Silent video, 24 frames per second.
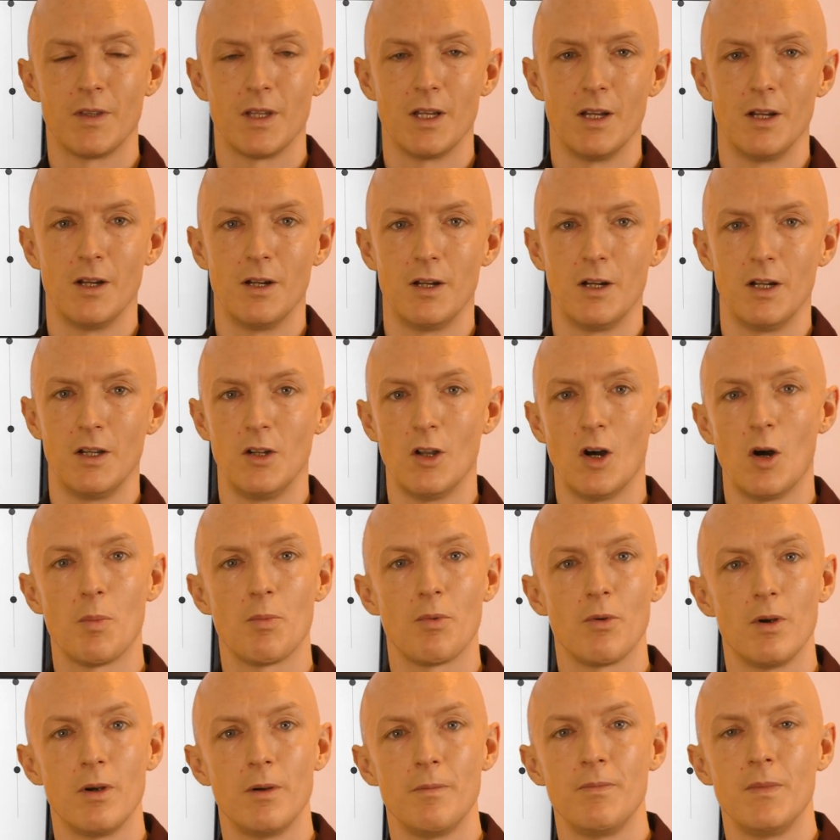uh, and
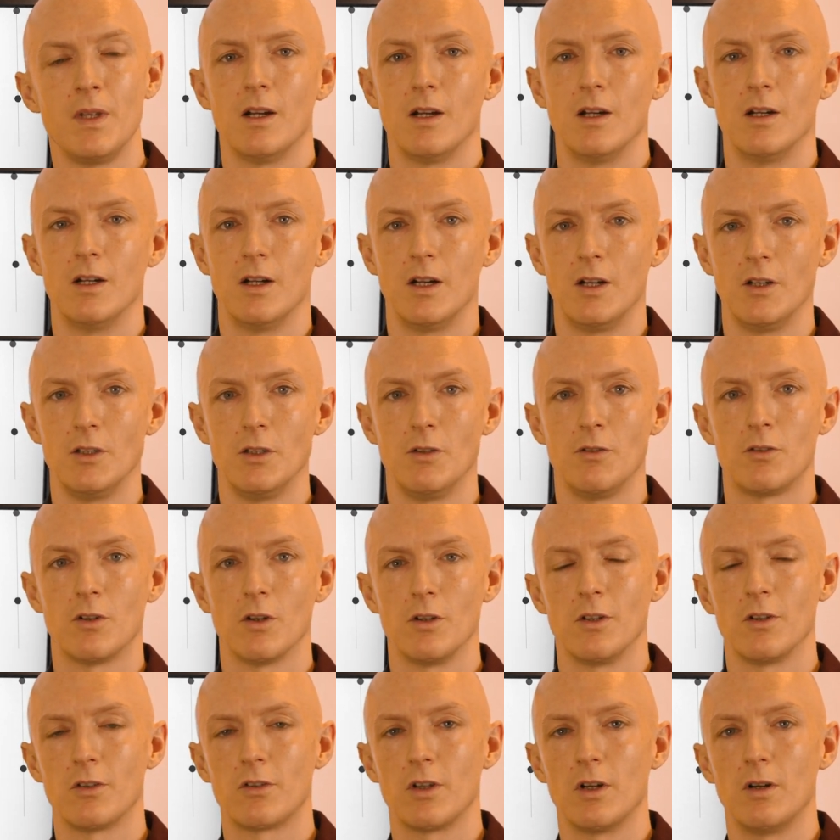Opera, uh, and you've
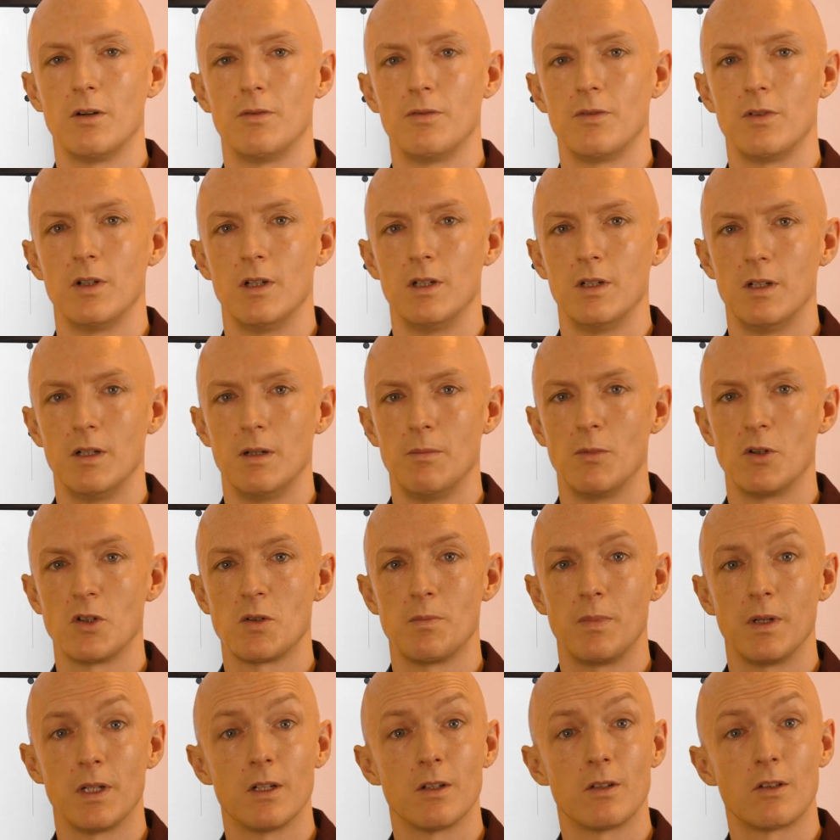got yourself a,
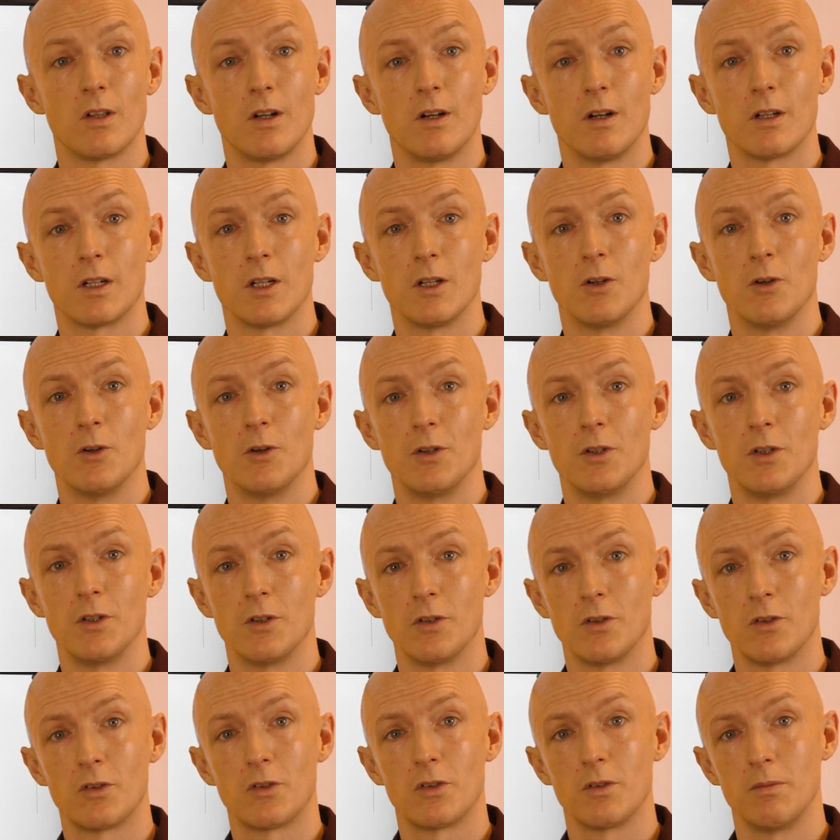much bigger target
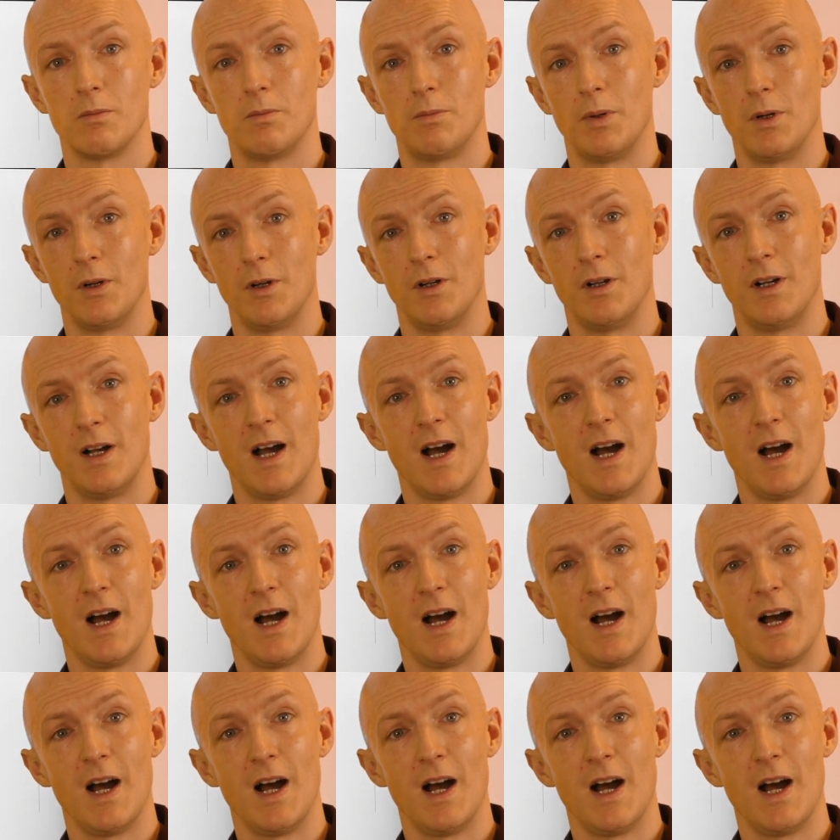audience per